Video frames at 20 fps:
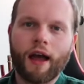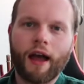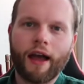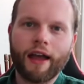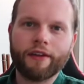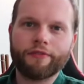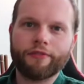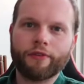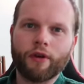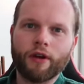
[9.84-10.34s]

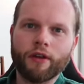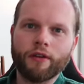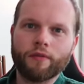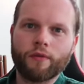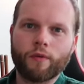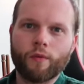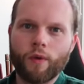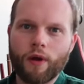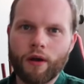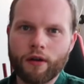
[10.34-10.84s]
Hi everyone,
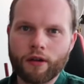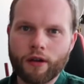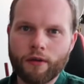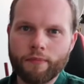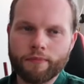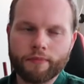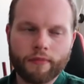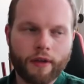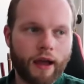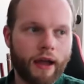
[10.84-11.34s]

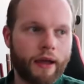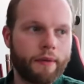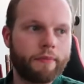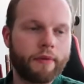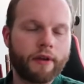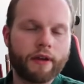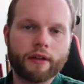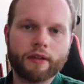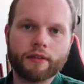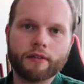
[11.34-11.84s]
welcome. I'm
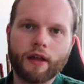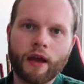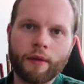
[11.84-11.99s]
uh,